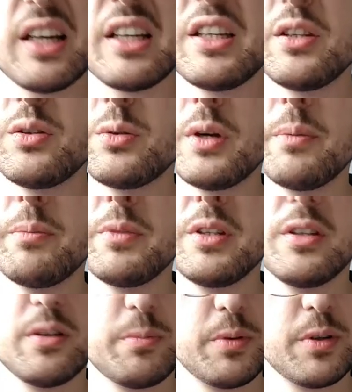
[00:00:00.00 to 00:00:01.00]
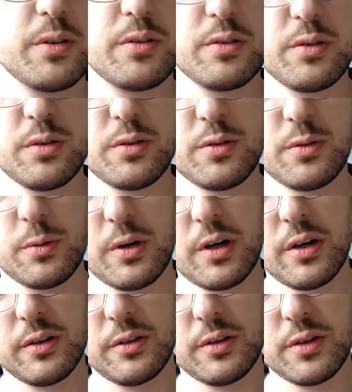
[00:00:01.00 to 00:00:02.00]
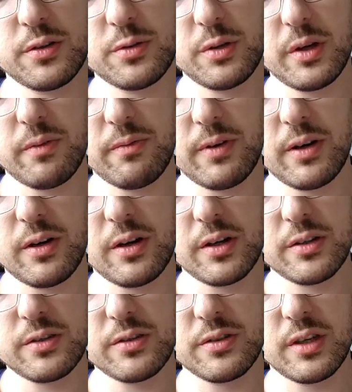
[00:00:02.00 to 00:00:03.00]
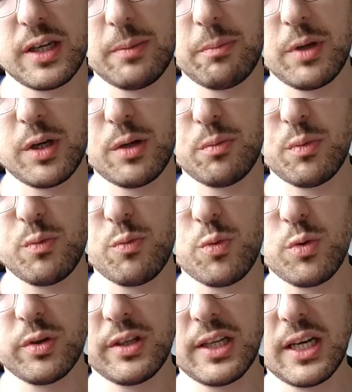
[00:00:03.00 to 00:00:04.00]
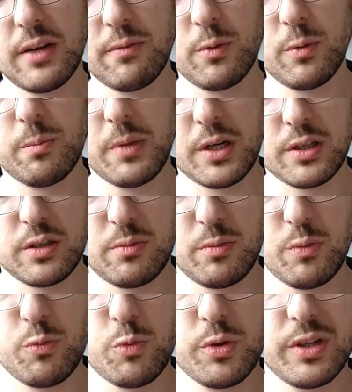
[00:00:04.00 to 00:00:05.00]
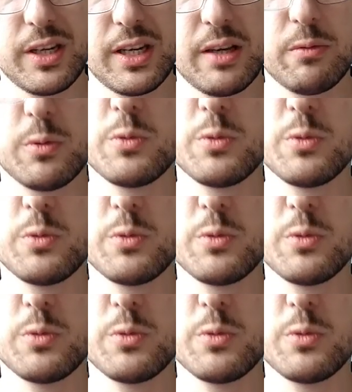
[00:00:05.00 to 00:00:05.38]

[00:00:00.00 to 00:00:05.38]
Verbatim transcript: I need to empty this because it is so high, because you have a line saying minimum water level, maximum water level.